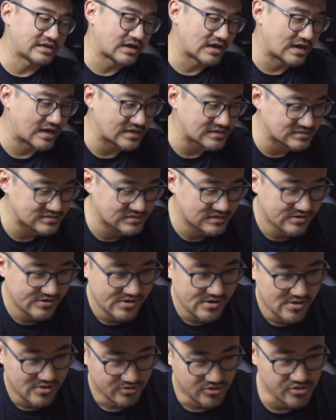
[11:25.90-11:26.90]
guys,
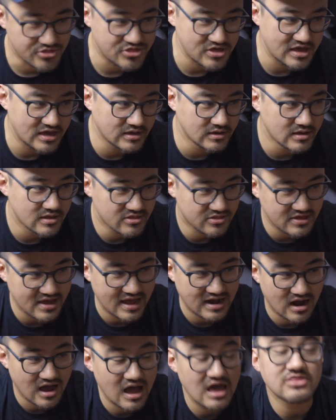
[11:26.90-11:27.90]
the thing
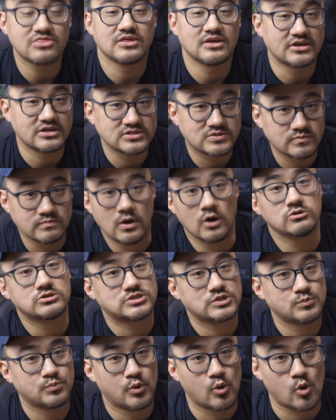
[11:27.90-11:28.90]
that I think is
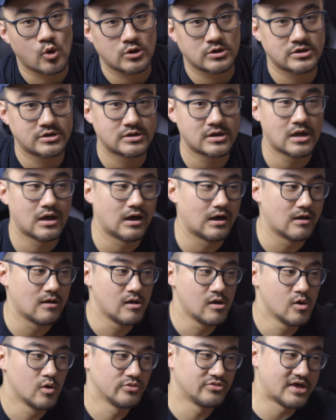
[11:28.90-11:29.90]
most important,
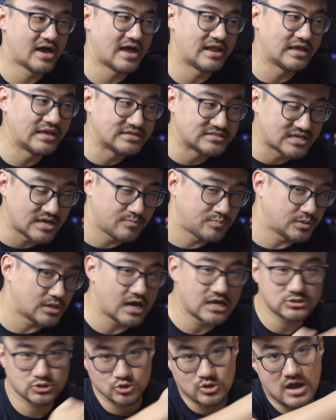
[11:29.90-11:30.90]
that is a
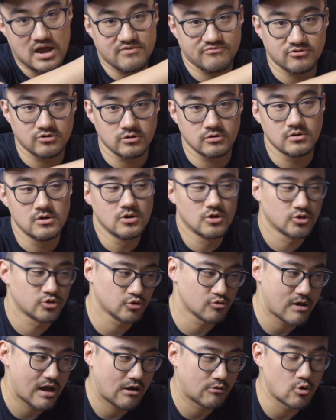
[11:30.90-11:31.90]
plot driver
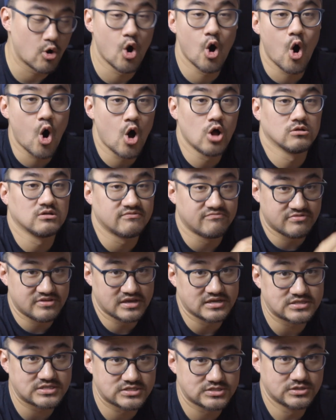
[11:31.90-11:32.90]
throughout all of
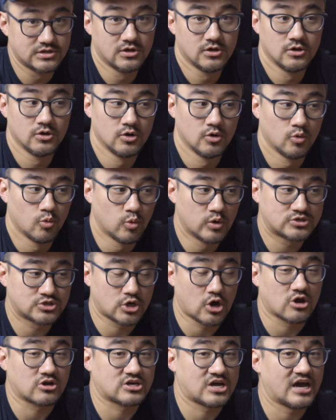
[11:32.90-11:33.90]
this, which
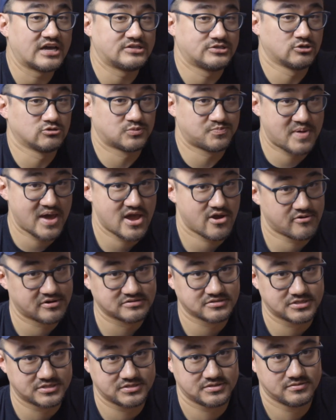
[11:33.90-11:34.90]
are Kaito's
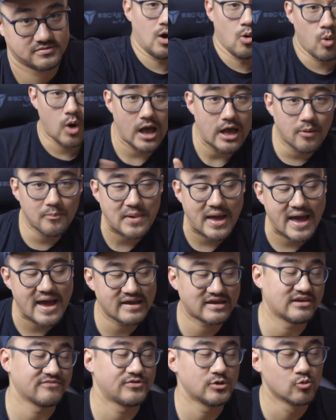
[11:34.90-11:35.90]
parents. A while
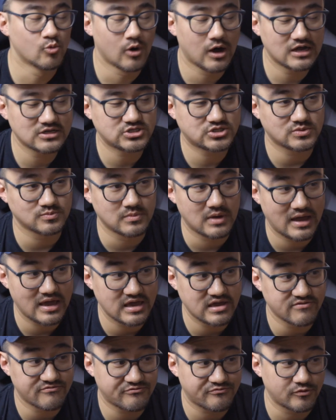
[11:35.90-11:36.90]
back, if you watched
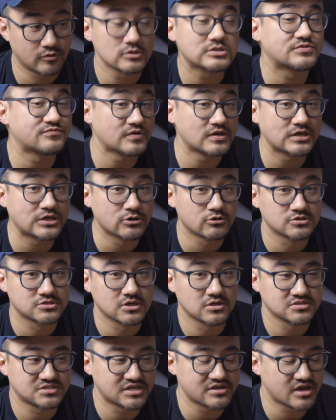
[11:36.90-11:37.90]
my first videos
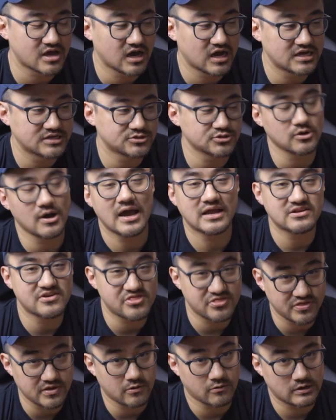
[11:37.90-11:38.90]
on Zenkaiger, I had a
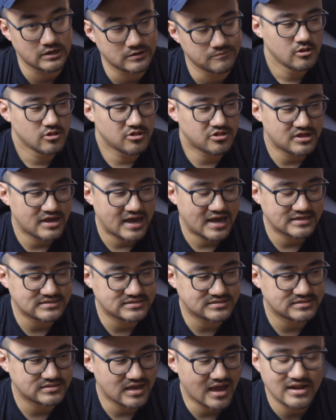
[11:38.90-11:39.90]
theory that,
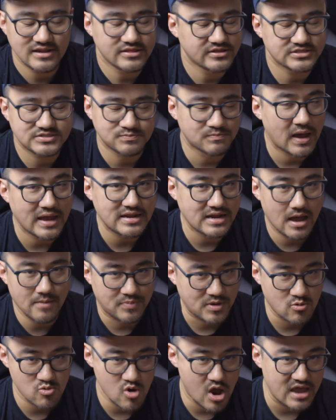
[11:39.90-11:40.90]
and this might not
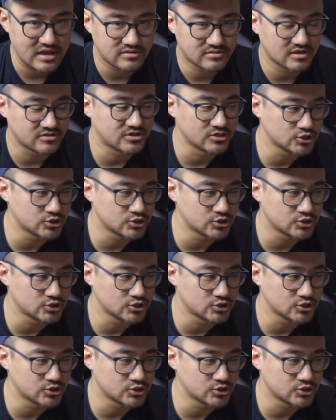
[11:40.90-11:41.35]
be right, that the